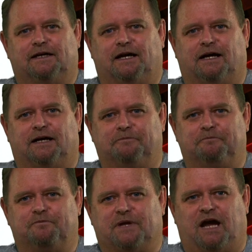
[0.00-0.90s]

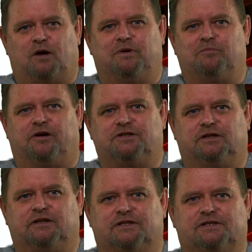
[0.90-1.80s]
how we might
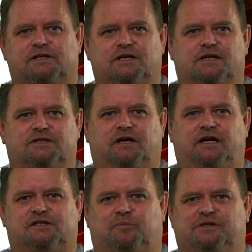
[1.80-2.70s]
do this. So
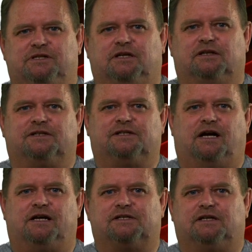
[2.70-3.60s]
here's a particular
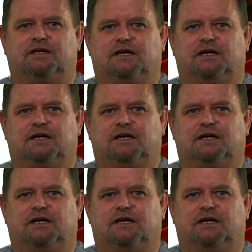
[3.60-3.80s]
task.